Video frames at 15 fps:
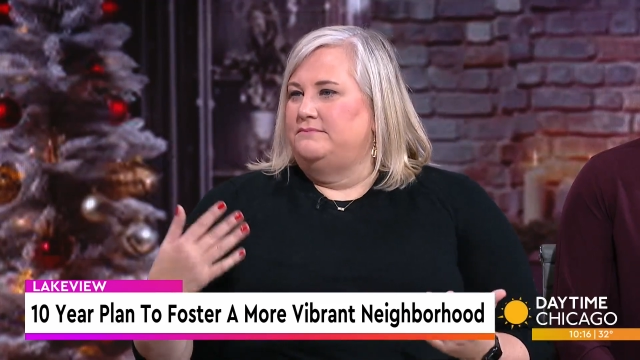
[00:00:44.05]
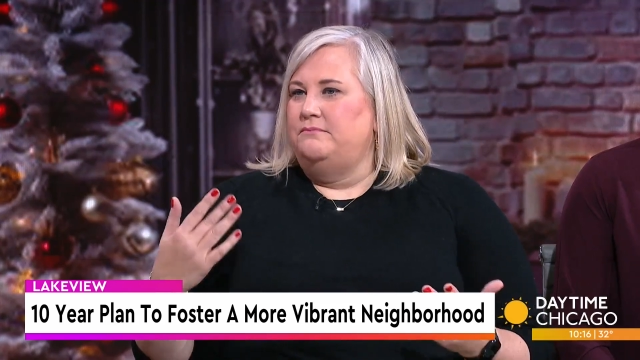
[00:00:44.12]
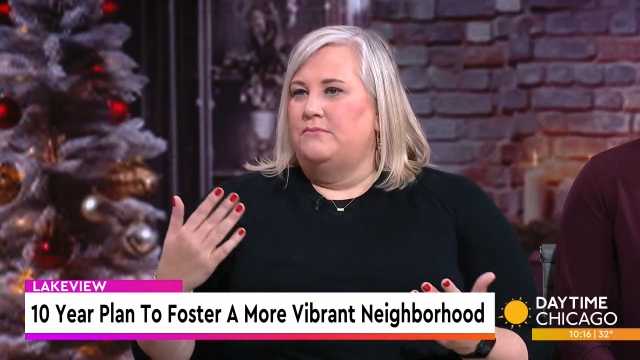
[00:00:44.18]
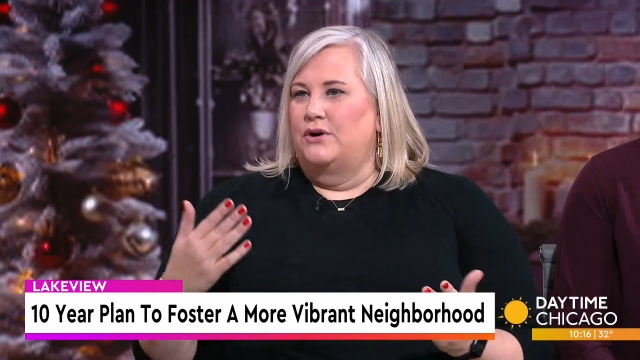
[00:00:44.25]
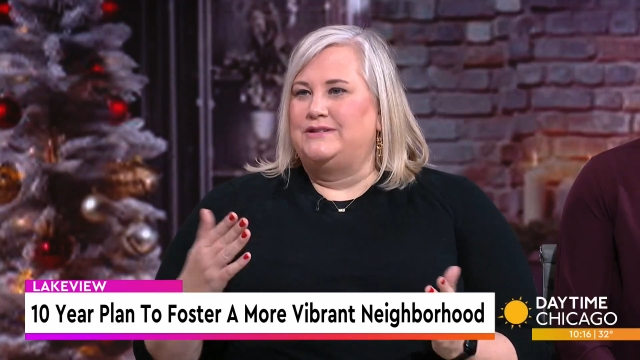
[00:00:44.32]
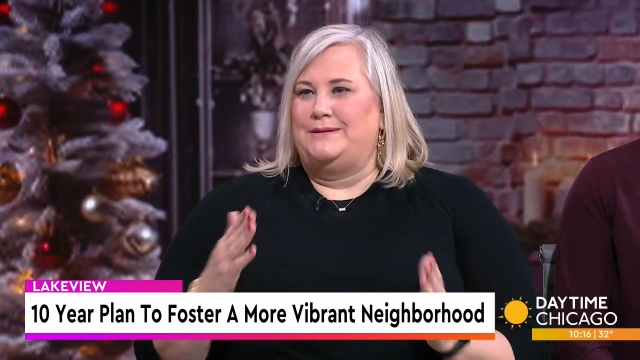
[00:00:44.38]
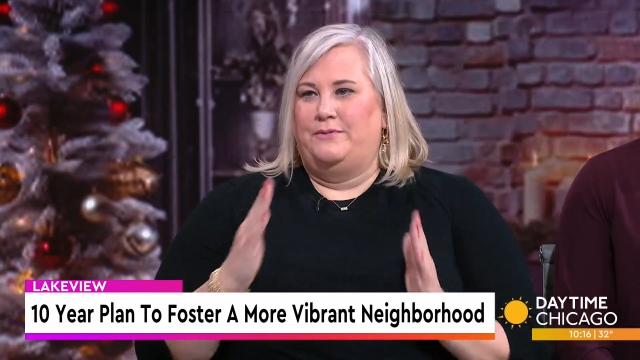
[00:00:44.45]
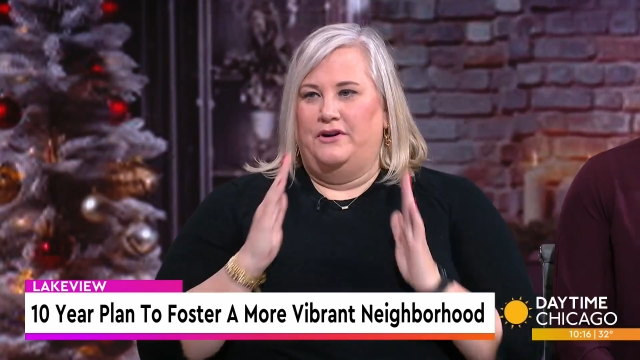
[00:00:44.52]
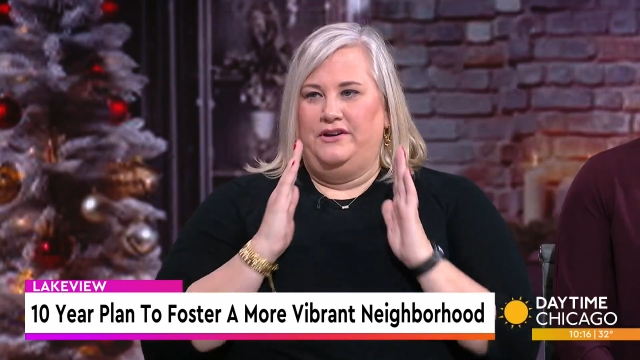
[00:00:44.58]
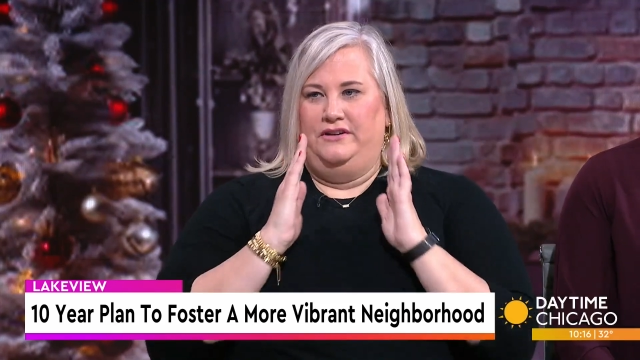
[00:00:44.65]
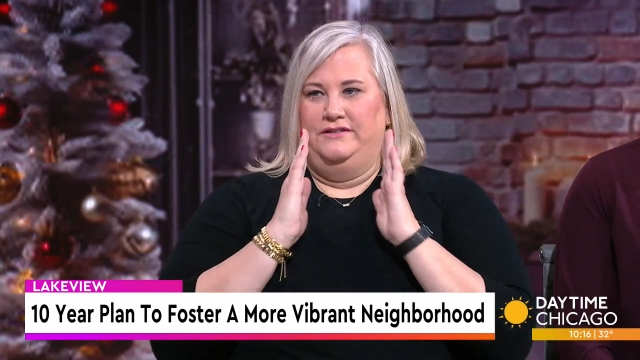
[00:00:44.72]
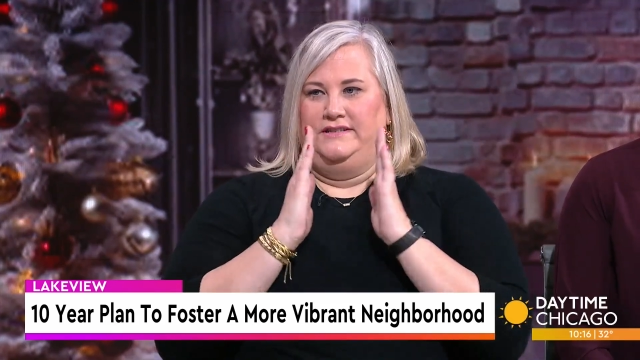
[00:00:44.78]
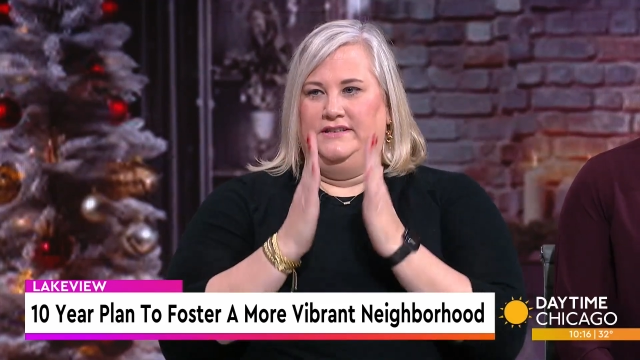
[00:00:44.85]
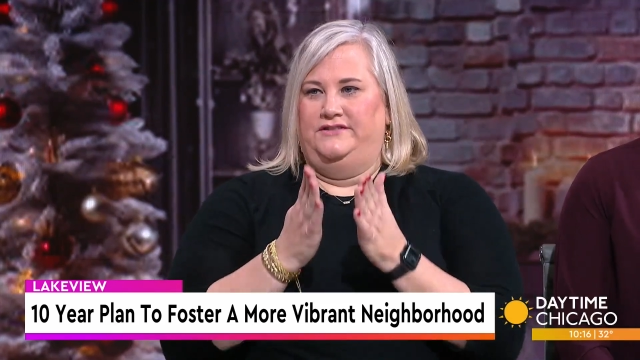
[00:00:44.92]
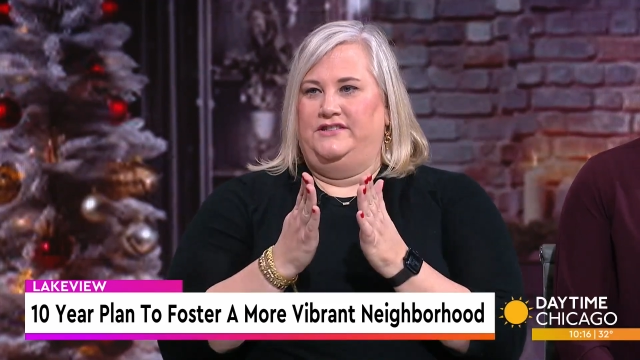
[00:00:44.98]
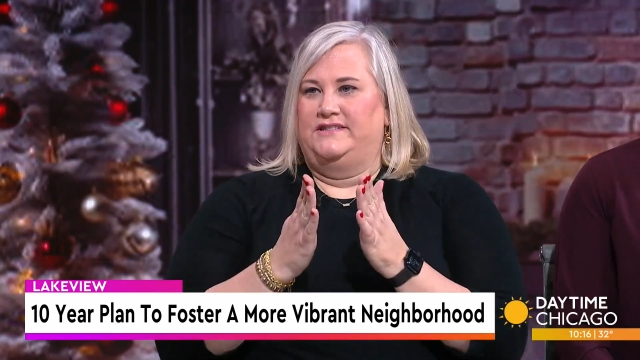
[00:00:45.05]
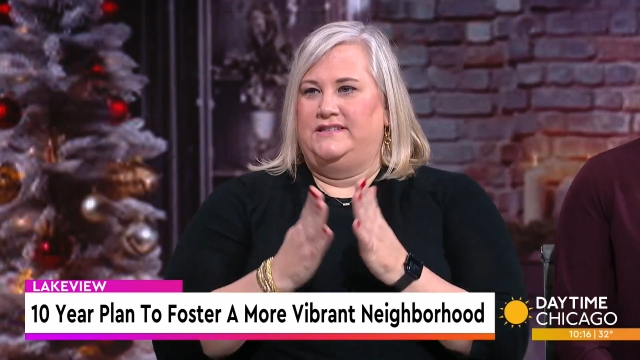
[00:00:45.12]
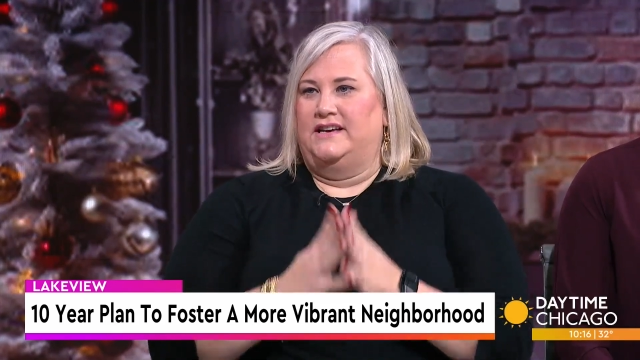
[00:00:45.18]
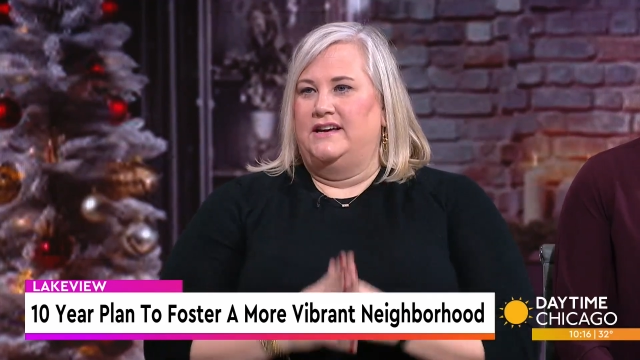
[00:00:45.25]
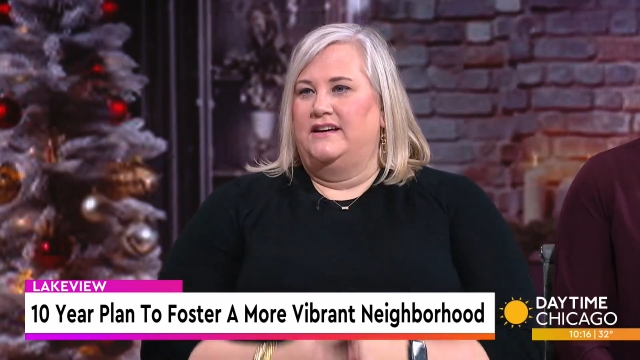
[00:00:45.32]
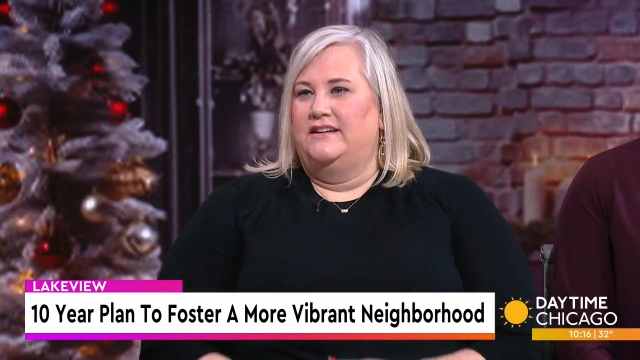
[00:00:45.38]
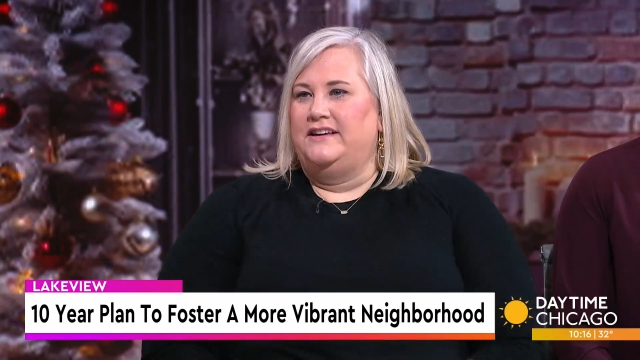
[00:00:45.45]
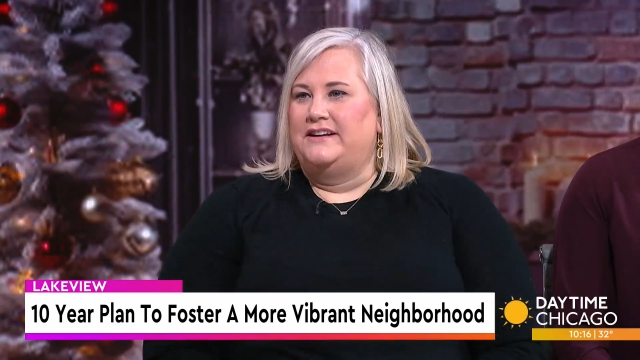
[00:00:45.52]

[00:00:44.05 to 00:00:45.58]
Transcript: And most people are used to just a,